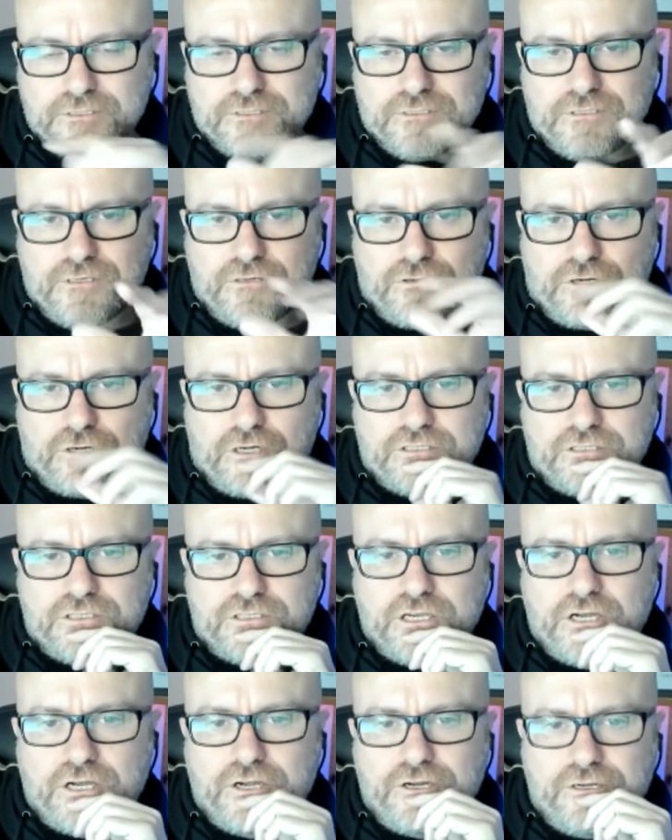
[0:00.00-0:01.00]
All right.
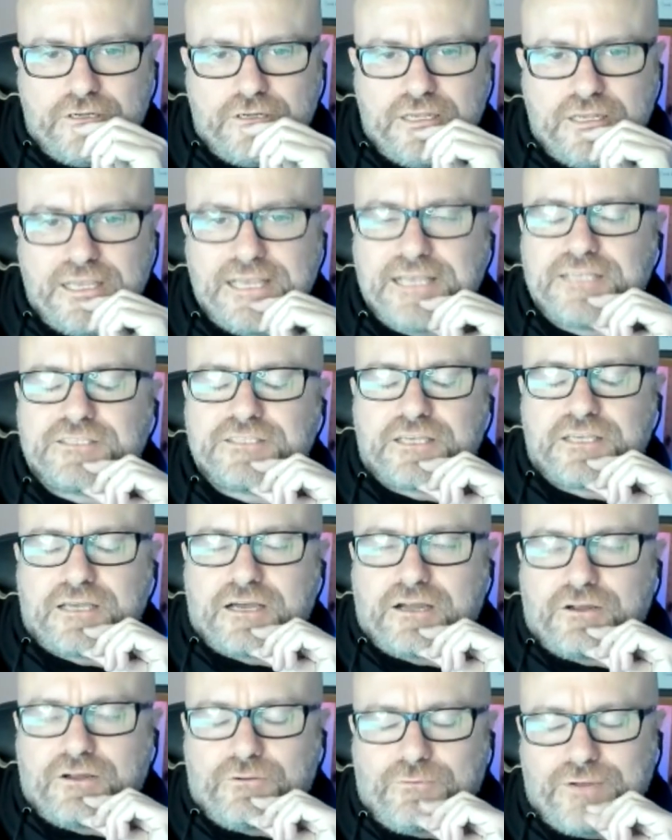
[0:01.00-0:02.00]
So here's the
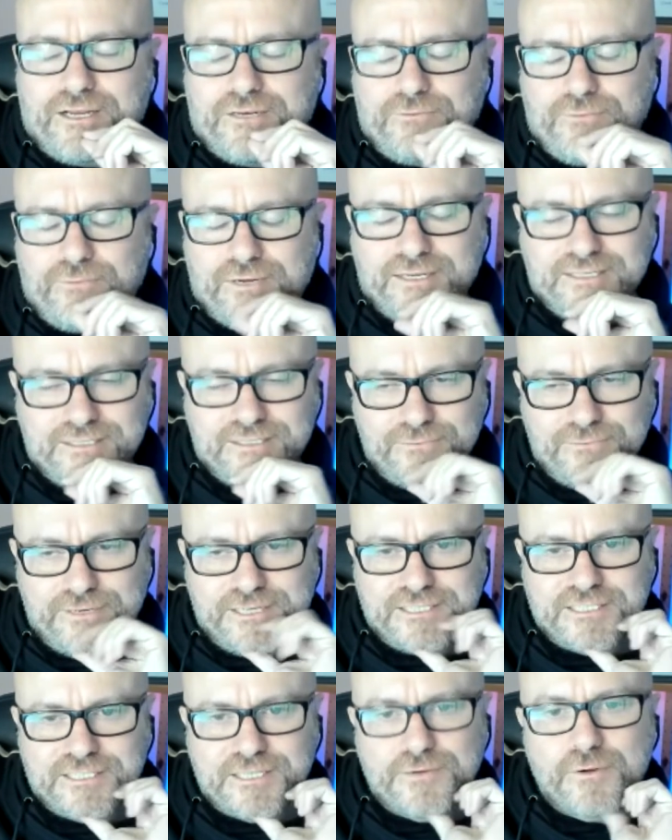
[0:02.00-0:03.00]
go. When
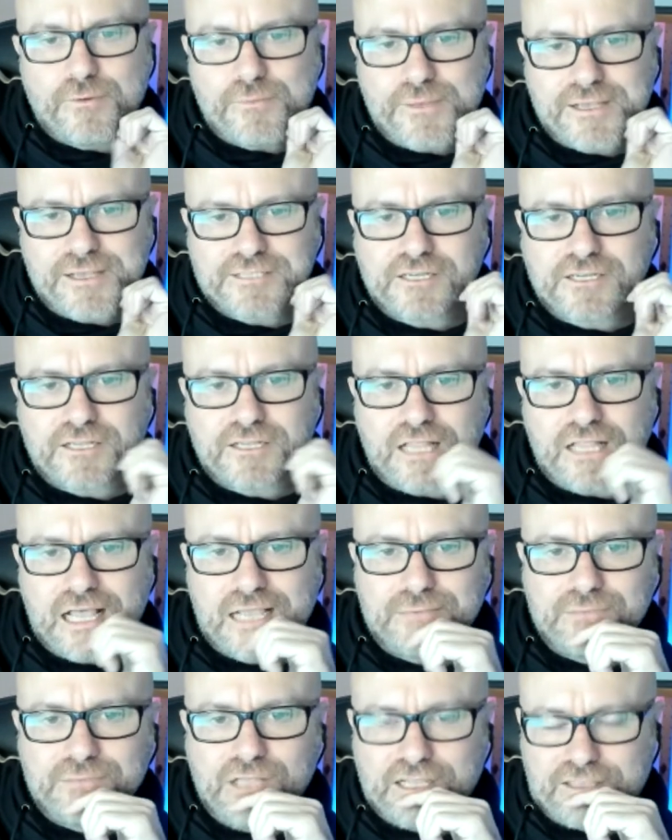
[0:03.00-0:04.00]
someone makes a
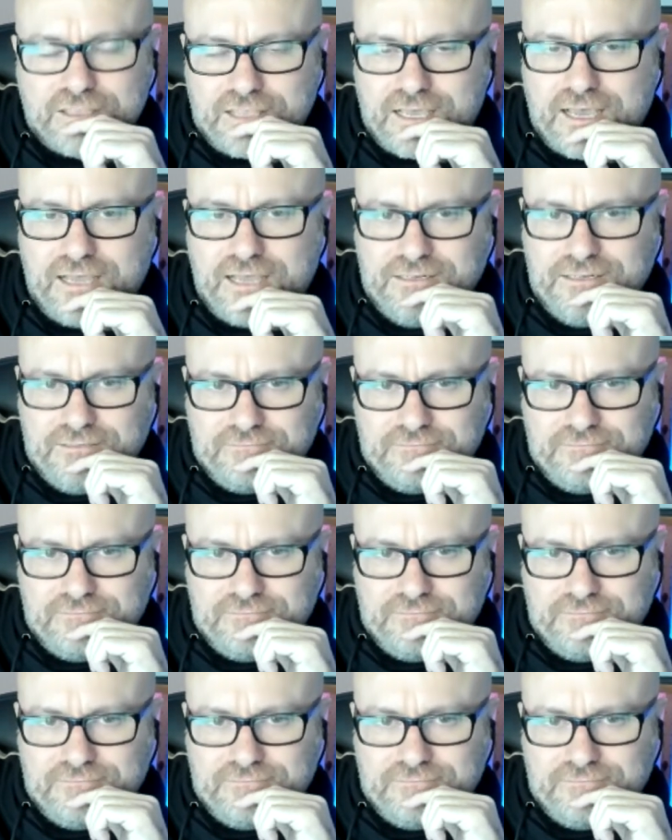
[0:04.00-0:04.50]
claim like that,